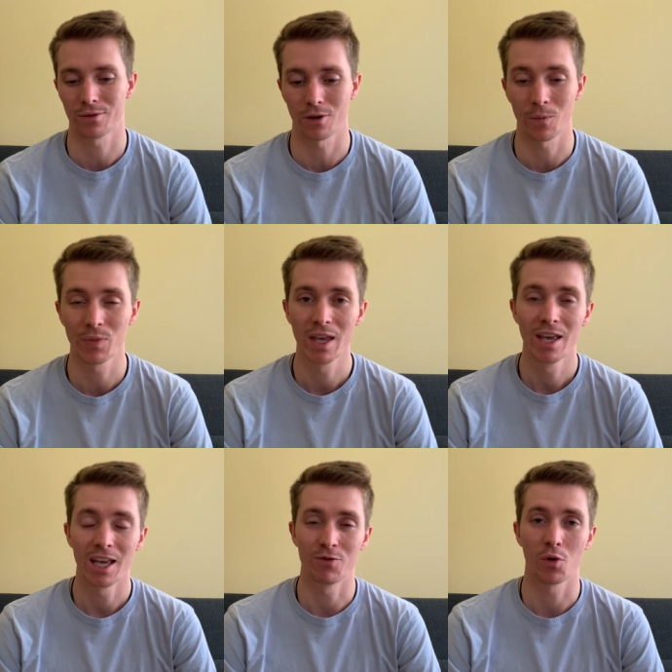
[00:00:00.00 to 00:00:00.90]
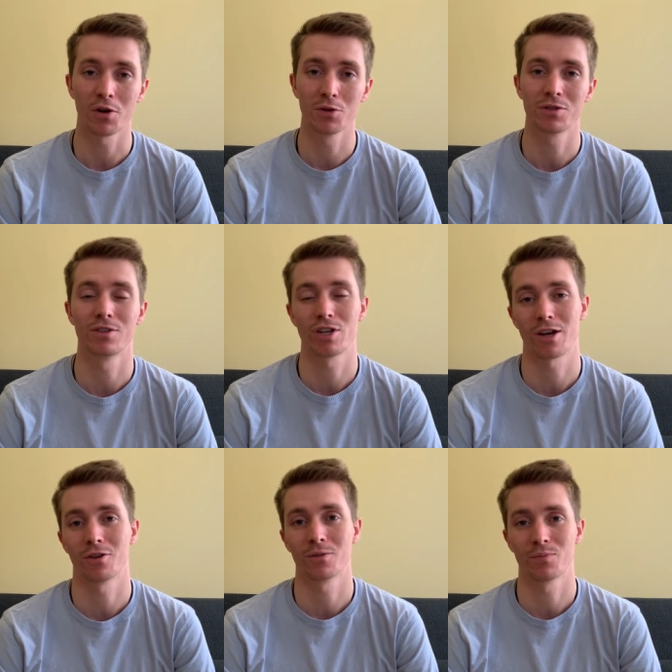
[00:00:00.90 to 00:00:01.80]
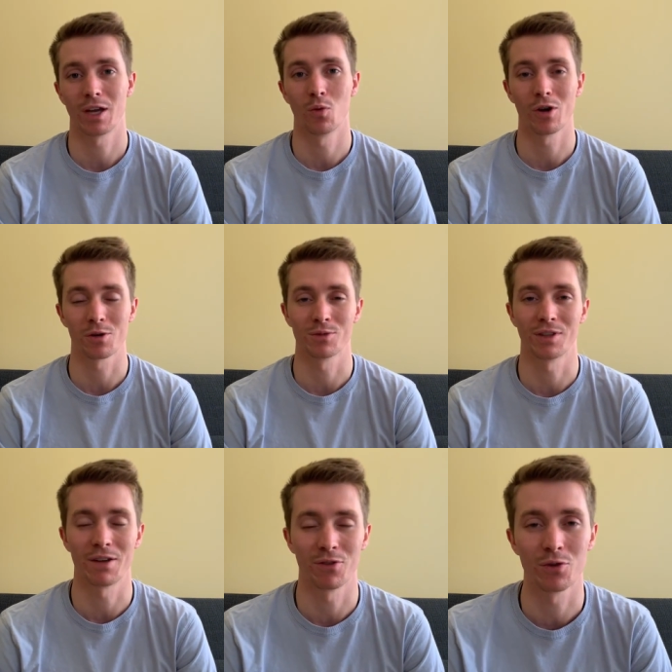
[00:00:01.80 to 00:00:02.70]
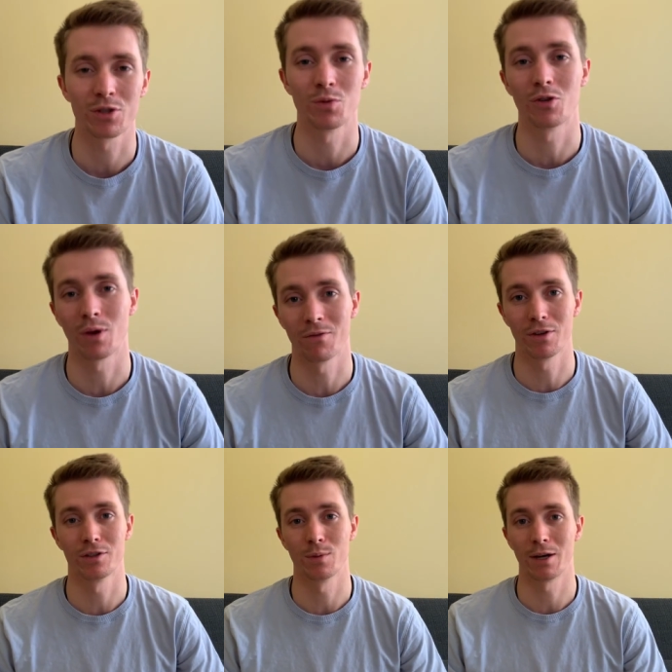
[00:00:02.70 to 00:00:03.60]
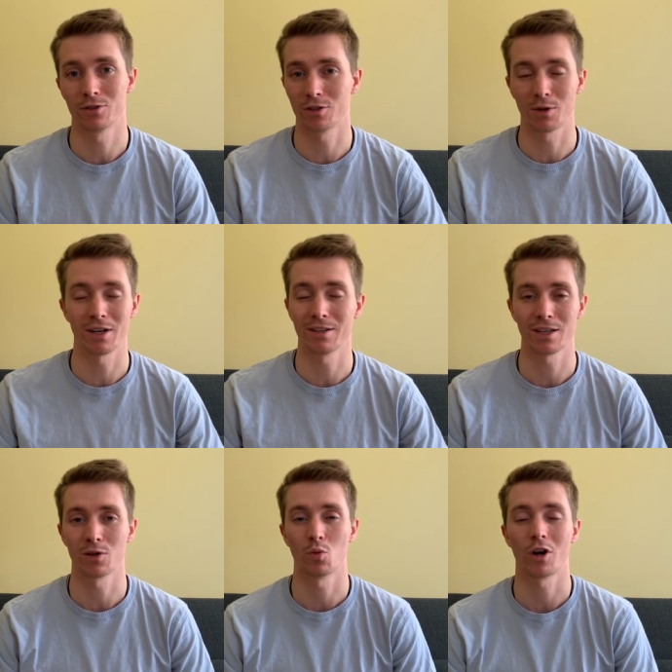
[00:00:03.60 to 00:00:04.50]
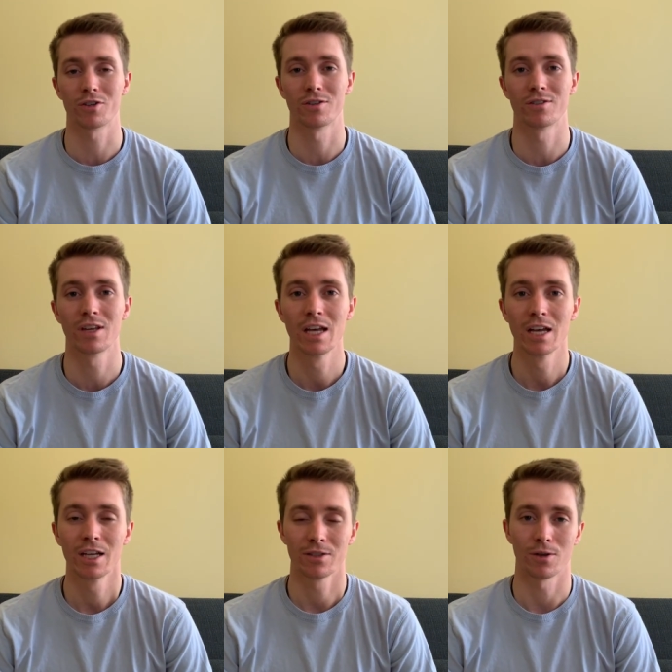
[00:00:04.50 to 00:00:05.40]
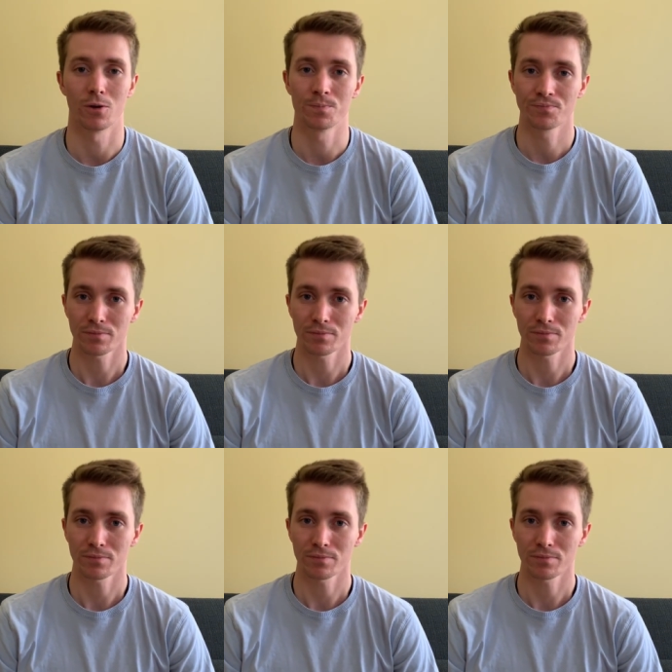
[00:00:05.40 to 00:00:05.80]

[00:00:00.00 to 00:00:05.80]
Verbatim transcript: So if you are new to the channel, welcome to Life on the Wrist. We create videos about just about anything in watches. So